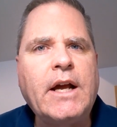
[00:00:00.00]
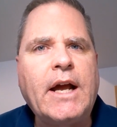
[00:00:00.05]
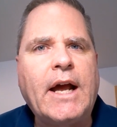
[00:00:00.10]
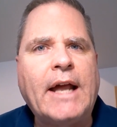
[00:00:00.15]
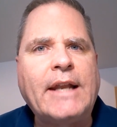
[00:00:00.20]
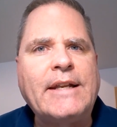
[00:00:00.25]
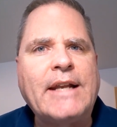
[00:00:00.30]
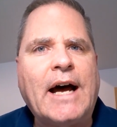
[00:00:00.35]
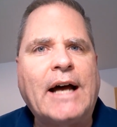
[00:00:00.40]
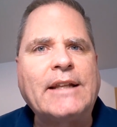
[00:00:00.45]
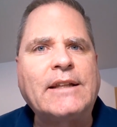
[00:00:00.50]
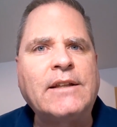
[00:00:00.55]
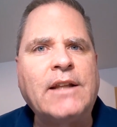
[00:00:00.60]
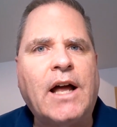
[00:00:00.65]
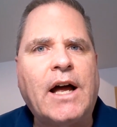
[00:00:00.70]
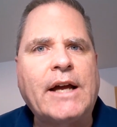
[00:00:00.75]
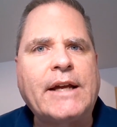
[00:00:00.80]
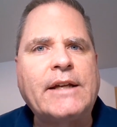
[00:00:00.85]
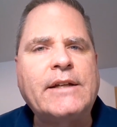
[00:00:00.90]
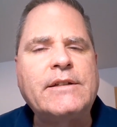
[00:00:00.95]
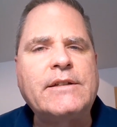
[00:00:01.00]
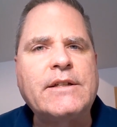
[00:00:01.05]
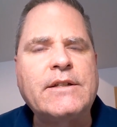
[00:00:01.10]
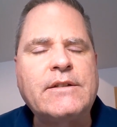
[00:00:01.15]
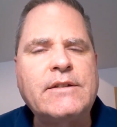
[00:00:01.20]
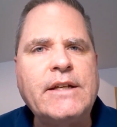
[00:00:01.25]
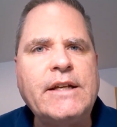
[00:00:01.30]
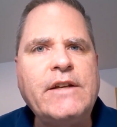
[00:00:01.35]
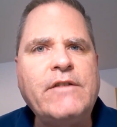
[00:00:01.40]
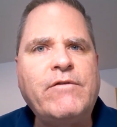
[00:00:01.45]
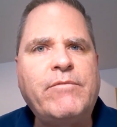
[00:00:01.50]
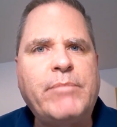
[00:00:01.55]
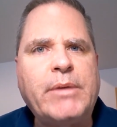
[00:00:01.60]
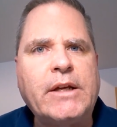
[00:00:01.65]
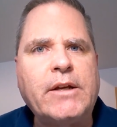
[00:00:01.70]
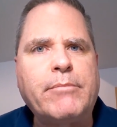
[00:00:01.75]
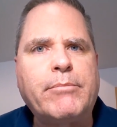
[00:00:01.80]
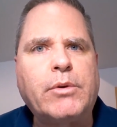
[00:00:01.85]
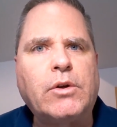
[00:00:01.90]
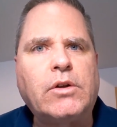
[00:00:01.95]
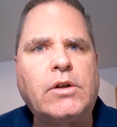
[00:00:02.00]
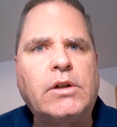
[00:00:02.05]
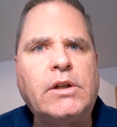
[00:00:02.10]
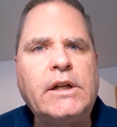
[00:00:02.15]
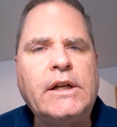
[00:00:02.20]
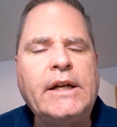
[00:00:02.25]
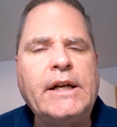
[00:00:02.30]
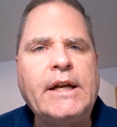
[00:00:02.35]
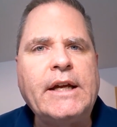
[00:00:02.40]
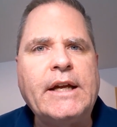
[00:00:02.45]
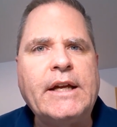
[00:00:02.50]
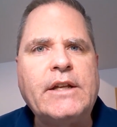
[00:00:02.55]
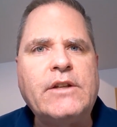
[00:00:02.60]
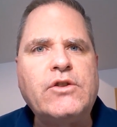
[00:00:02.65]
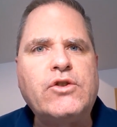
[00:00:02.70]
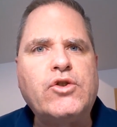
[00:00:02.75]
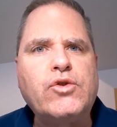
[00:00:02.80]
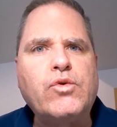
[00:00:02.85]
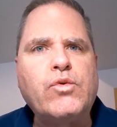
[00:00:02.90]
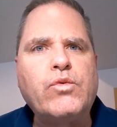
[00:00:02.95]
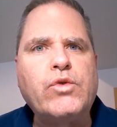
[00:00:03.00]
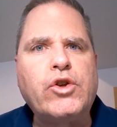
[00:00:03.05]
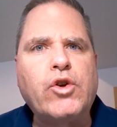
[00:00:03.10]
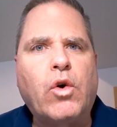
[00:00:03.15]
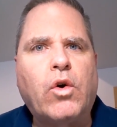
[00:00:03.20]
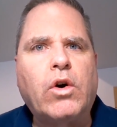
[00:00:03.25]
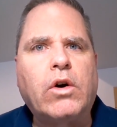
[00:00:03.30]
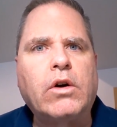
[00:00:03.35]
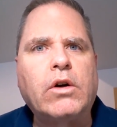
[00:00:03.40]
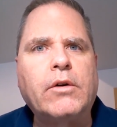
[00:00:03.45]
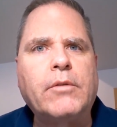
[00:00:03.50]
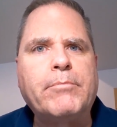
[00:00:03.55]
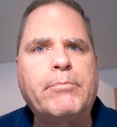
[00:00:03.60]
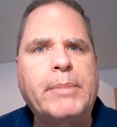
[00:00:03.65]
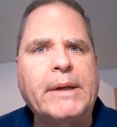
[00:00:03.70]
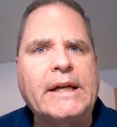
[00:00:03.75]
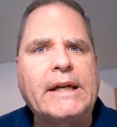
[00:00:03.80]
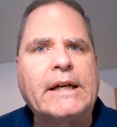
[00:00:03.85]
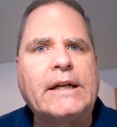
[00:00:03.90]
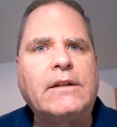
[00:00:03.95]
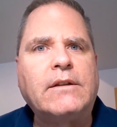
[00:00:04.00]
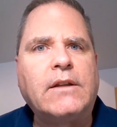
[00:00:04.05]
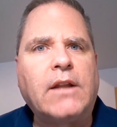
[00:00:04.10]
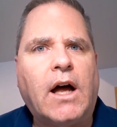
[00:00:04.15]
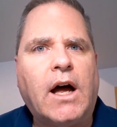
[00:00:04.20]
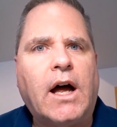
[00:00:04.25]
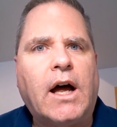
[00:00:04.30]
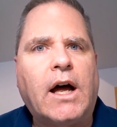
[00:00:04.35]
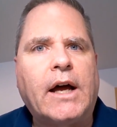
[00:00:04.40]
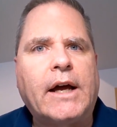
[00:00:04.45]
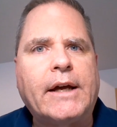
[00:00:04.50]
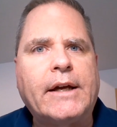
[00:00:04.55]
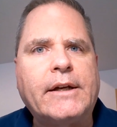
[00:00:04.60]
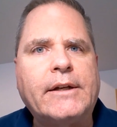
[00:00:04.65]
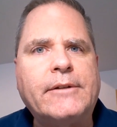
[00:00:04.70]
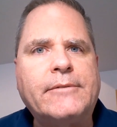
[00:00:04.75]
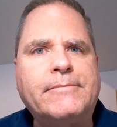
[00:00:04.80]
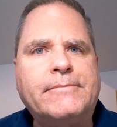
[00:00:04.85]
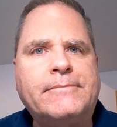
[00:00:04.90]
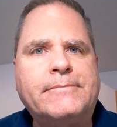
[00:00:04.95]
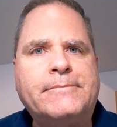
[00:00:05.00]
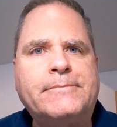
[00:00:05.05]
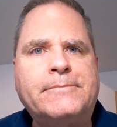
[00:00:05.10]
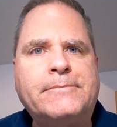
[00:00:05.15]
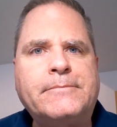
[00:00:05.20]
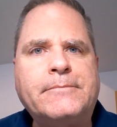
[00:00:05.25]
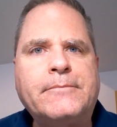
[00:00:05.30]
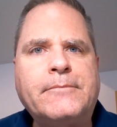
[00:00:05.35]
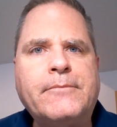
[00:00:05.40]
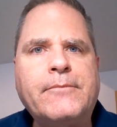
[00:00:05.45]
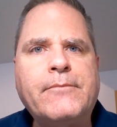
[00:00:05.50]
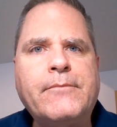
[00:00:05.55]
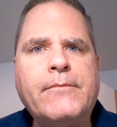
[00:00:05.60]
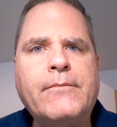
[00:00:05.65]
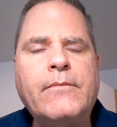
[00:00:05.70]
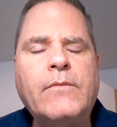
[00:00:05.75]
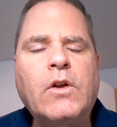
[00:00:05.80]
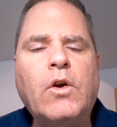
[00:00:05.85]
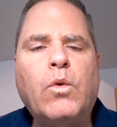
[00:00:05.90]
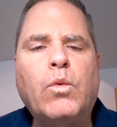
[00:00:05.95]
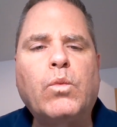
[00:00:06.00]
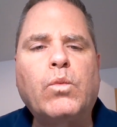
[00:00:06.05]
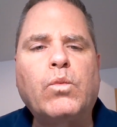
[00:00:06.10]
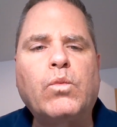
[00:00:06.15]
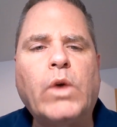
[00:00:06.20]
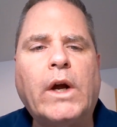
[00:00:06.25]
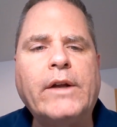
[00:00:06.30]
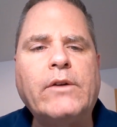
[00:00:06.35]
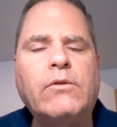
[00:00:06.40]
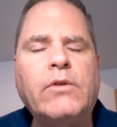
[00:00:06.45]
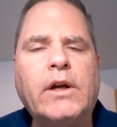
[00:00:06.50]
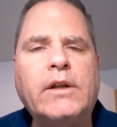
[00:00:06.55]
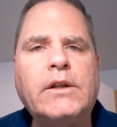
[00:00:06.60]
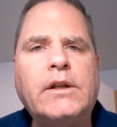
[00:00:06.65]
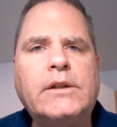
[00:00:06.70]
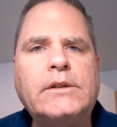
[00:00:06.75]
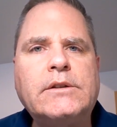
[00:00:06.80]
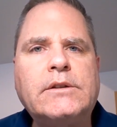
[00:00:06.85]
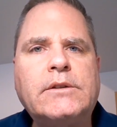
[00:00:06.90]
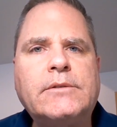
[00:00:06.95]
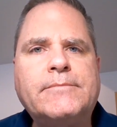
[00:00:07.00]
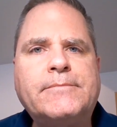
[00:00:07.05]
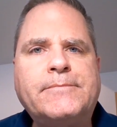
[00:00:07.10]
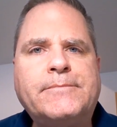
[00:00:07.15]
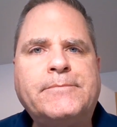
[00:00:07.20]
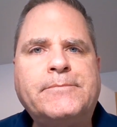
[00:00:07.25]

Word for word: and not lie and deceive people into your big lie. Right, Renlund?